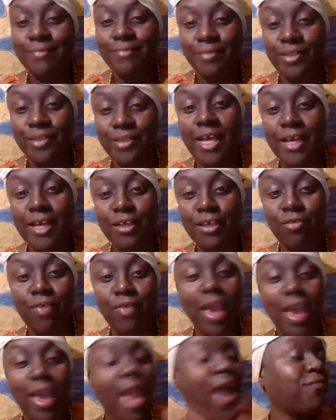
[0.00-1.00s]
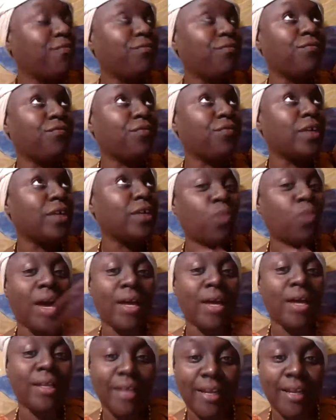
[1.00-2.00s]
telling you,
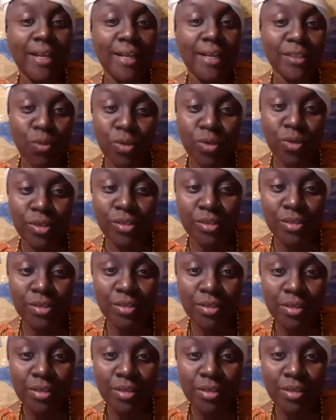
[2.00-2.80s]
everyone that has ordered